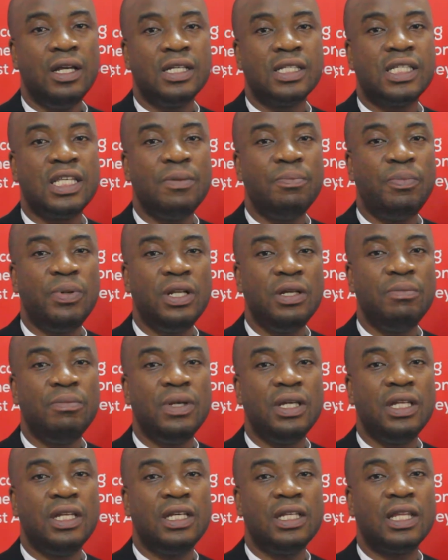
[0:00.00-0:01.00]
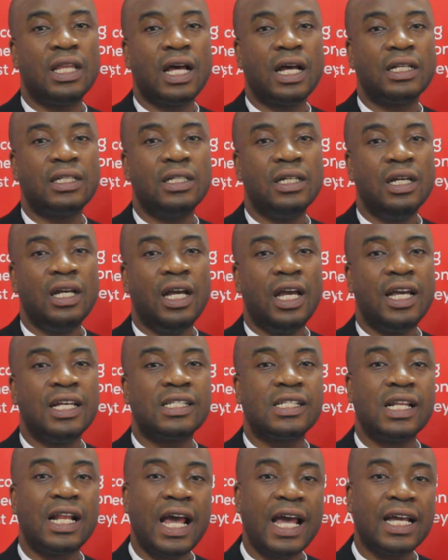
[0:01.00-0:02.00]
simply meaning that
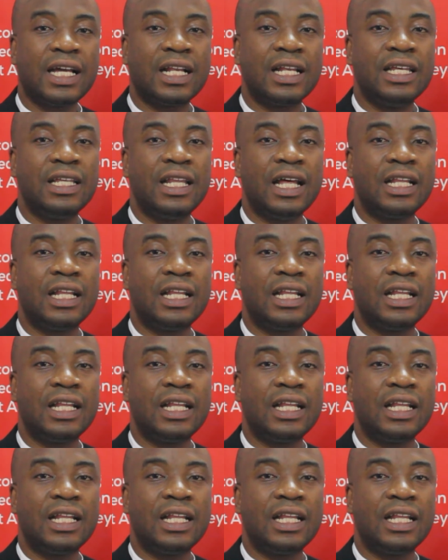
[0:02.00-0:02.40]
it's likely